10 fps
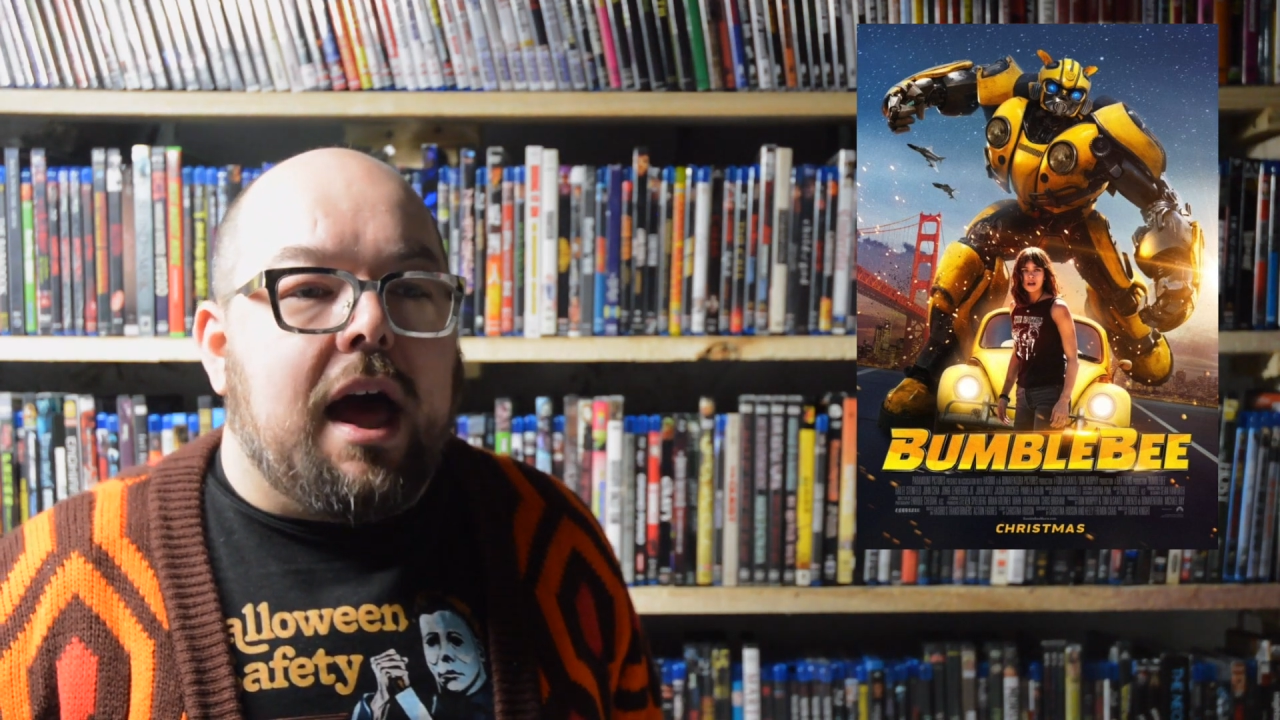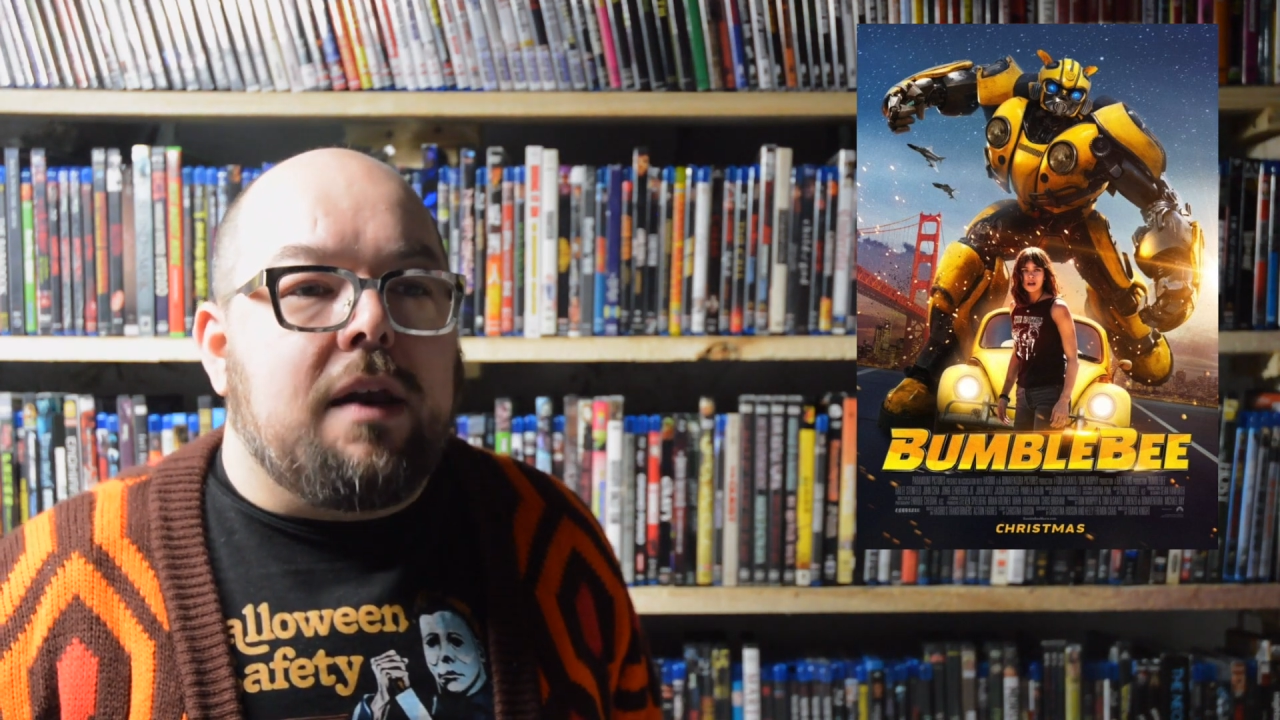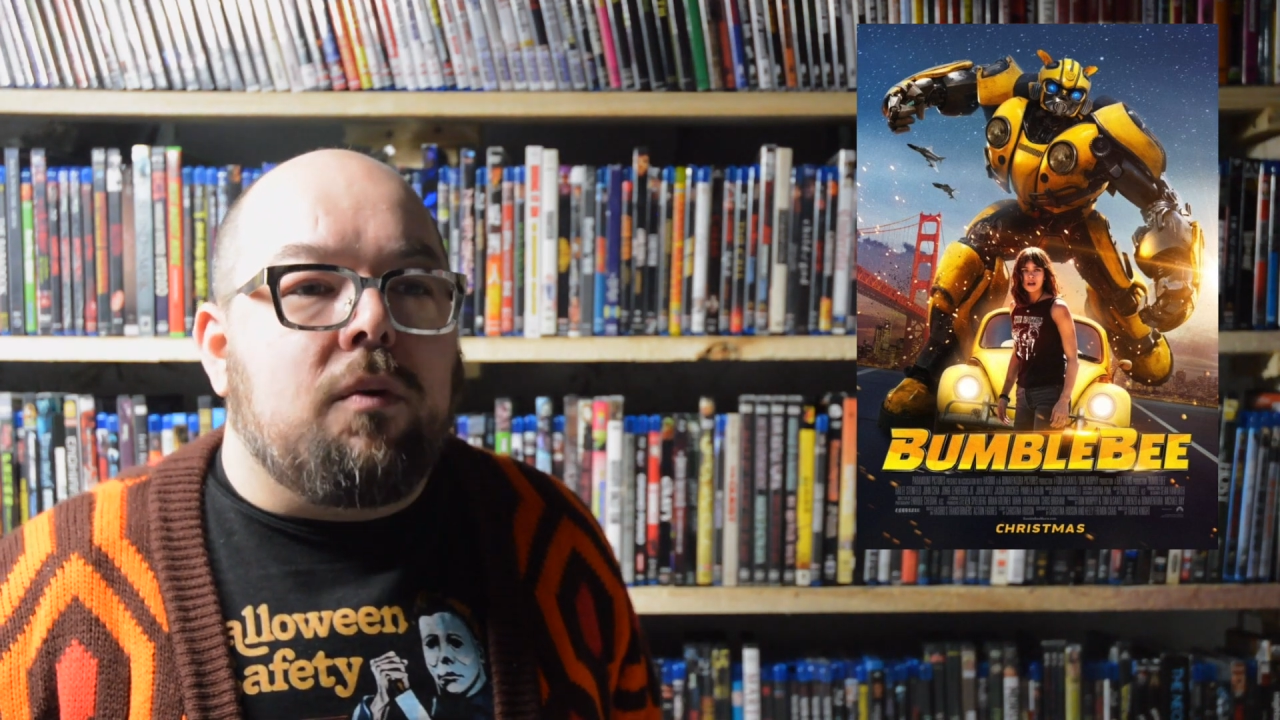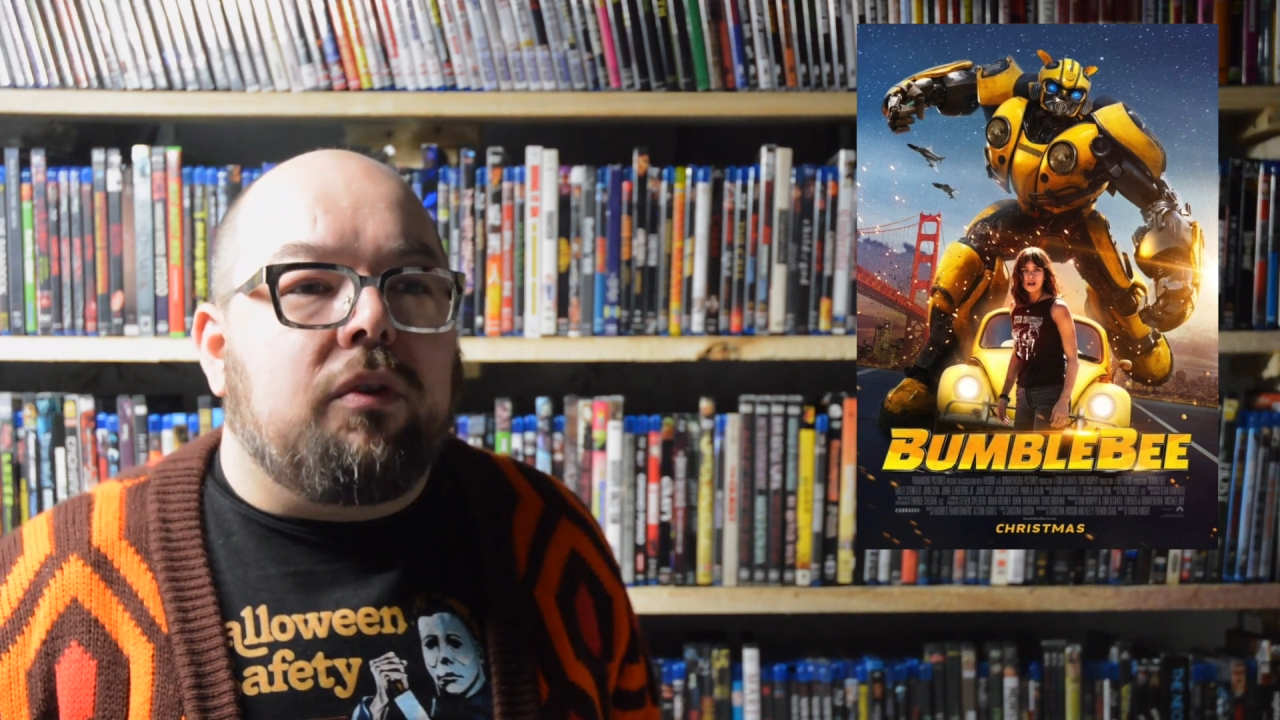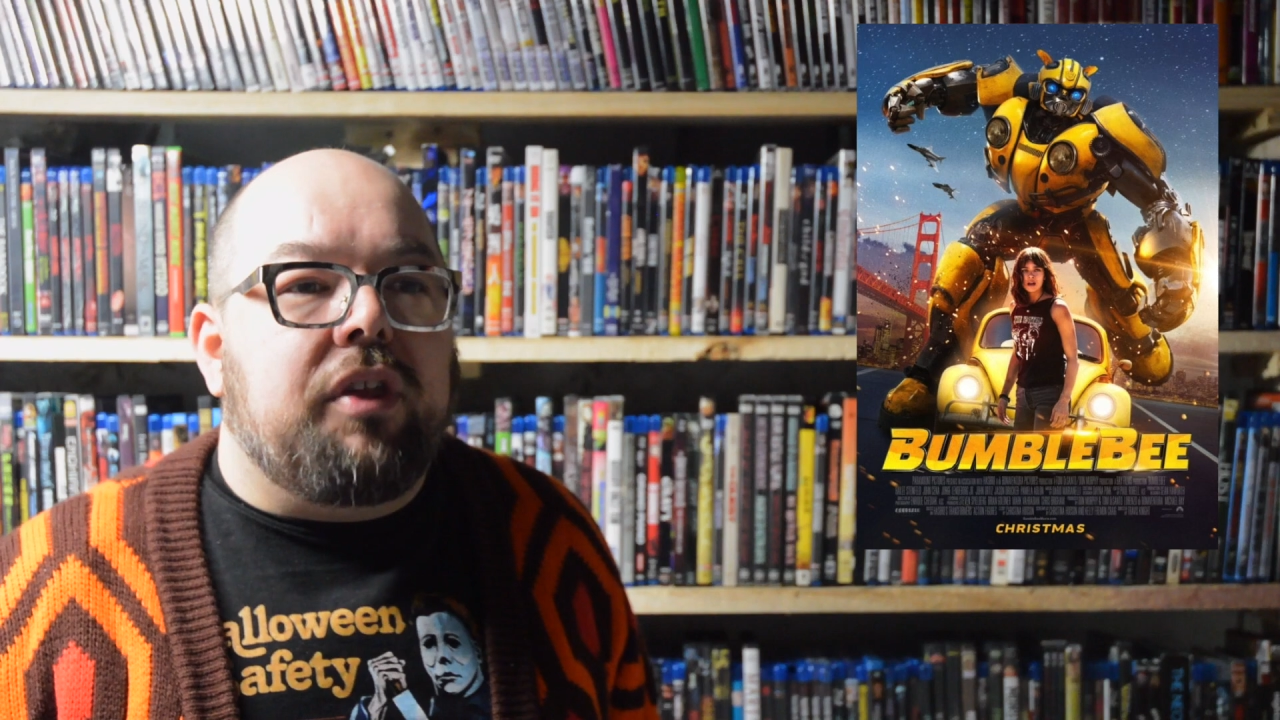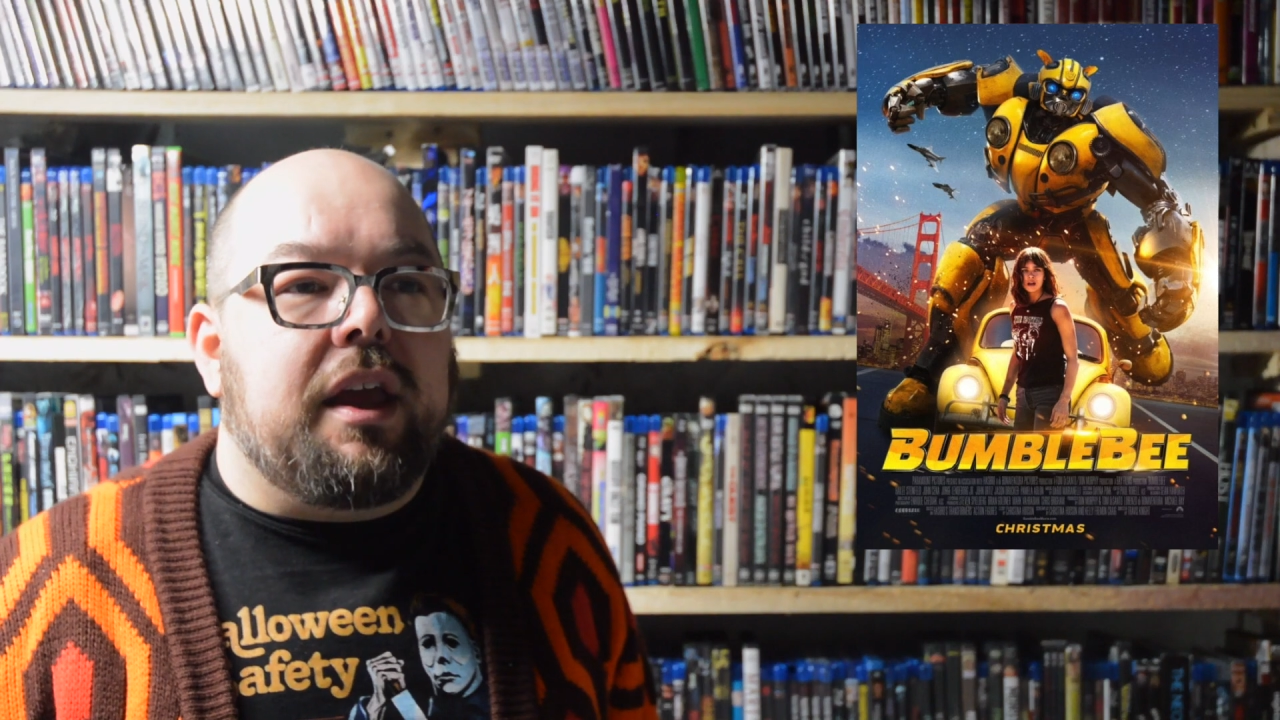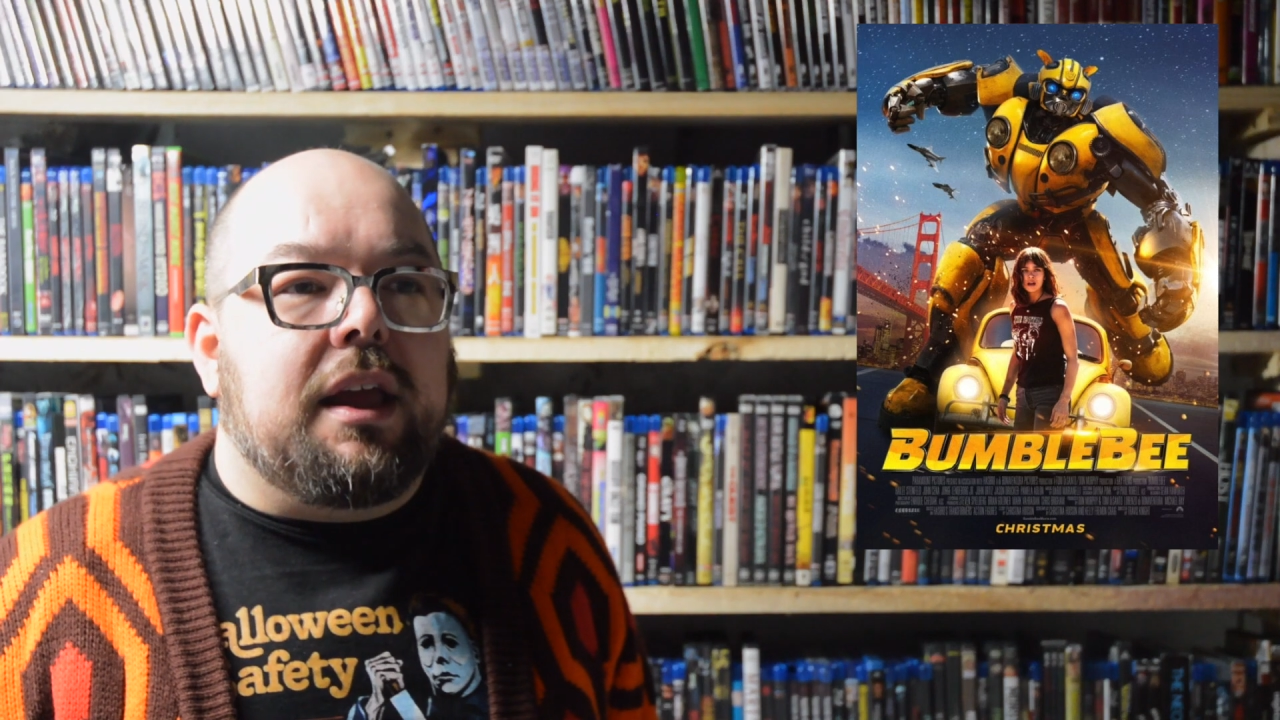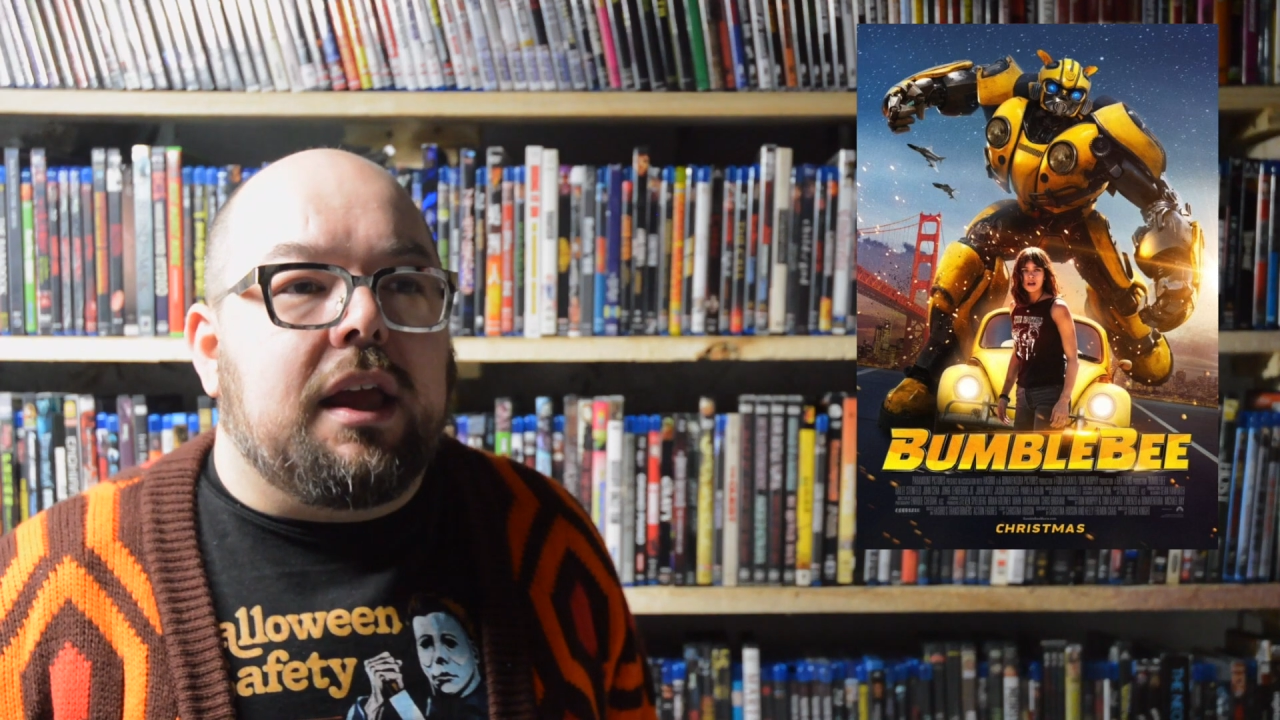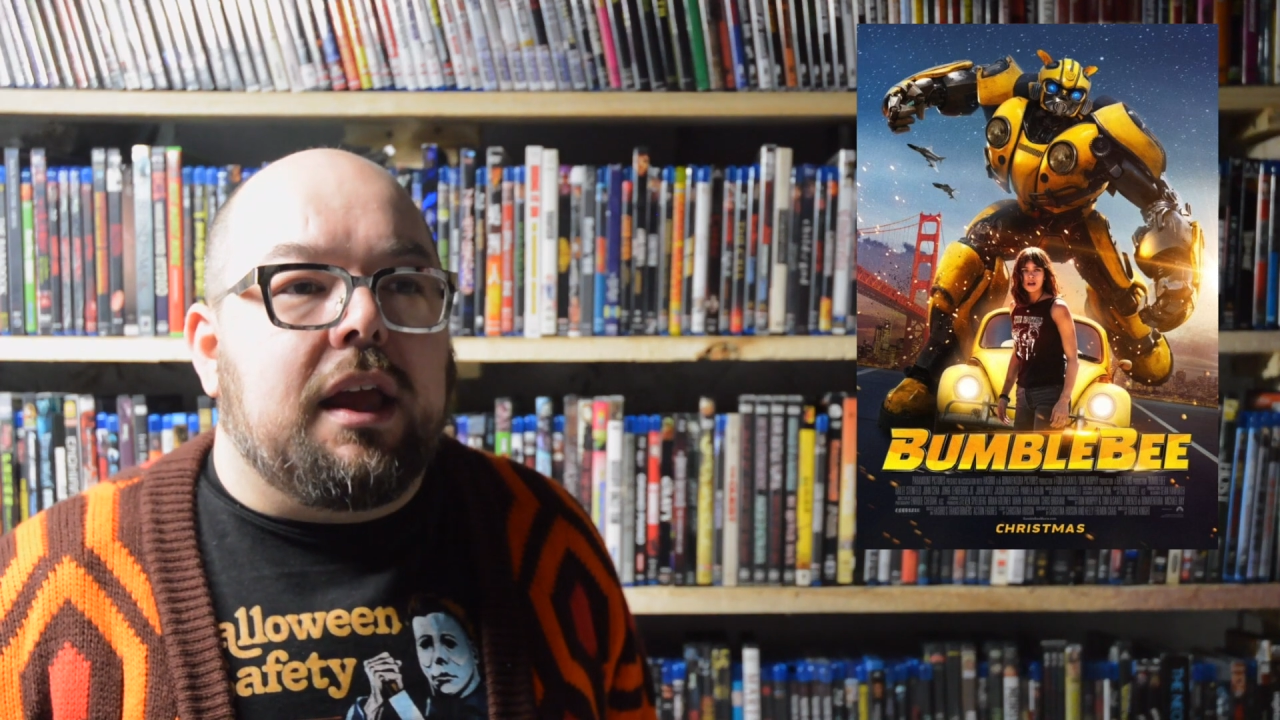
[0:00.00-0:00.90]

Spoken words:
I don't think